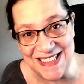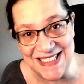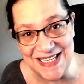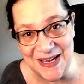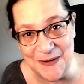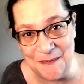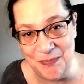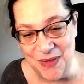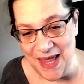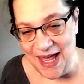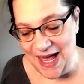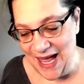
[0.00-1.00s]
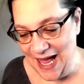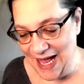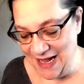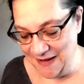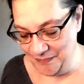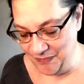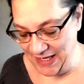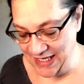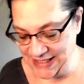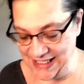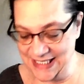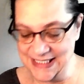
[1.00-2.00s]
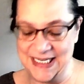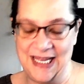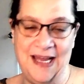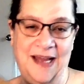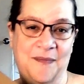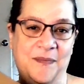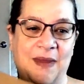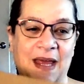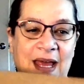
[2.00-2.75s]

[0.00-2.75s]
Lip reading: so it does come